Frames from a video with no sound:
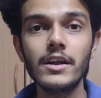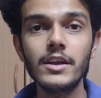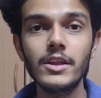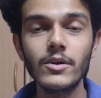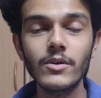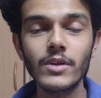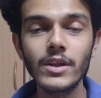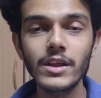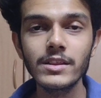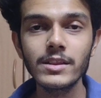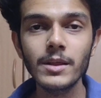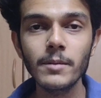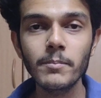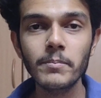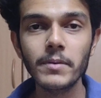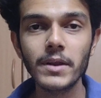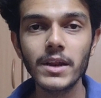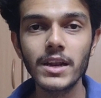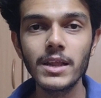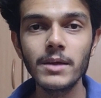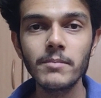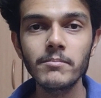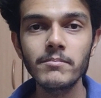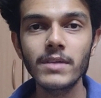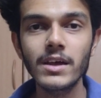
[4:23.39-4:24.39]
during the
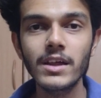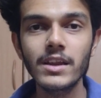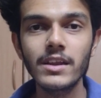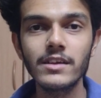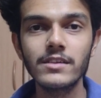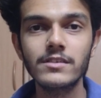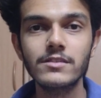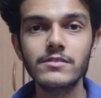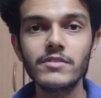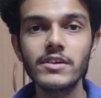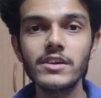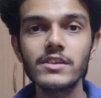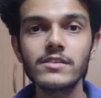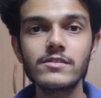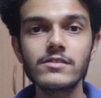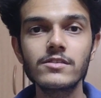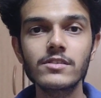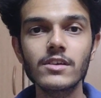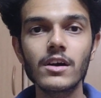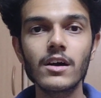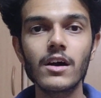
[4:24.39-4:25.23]
preliminaries, which